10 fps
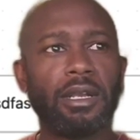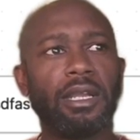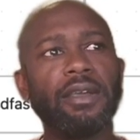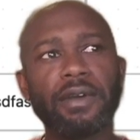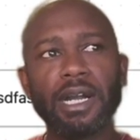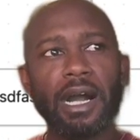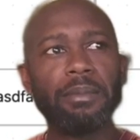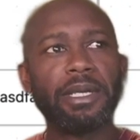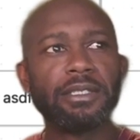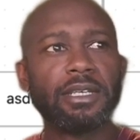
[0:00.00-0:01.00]
leave a
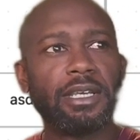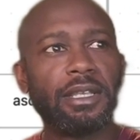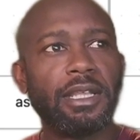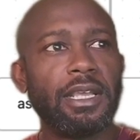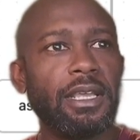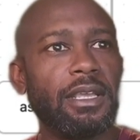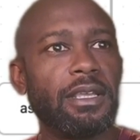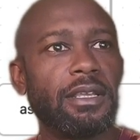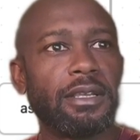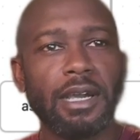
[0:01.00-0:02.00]
comment in
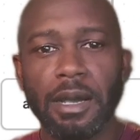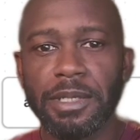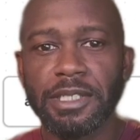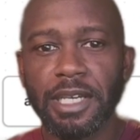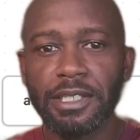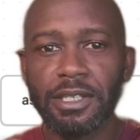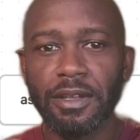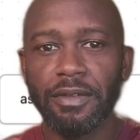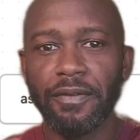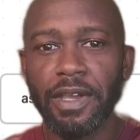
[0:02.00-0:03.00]
the comment section
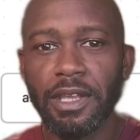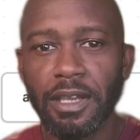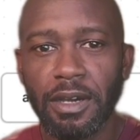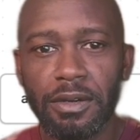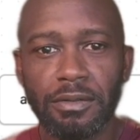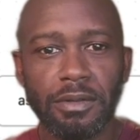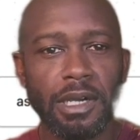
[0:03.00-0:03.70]
of the video